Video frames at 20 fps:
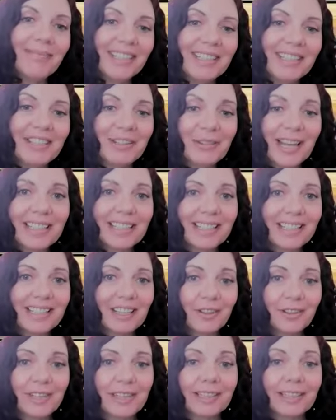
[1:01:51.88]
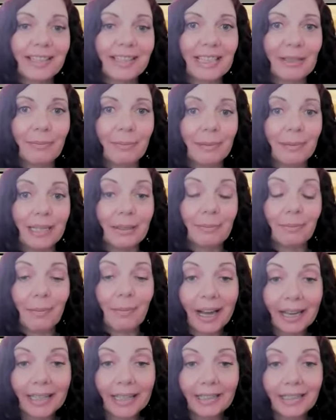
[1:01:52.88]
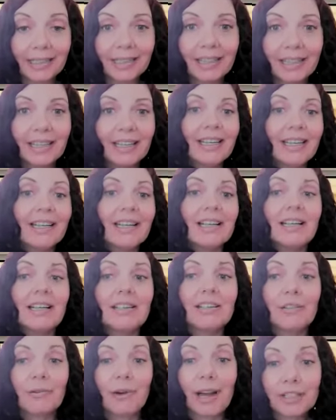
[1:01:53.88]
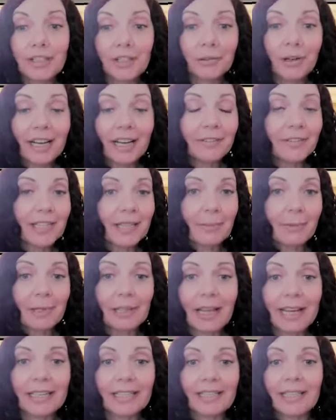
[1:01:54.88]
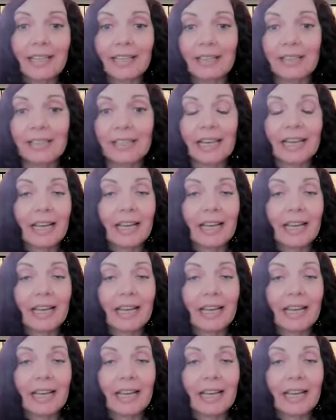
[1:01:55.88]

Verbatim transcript: So that's another thing to keep in mind. So I do have some clients that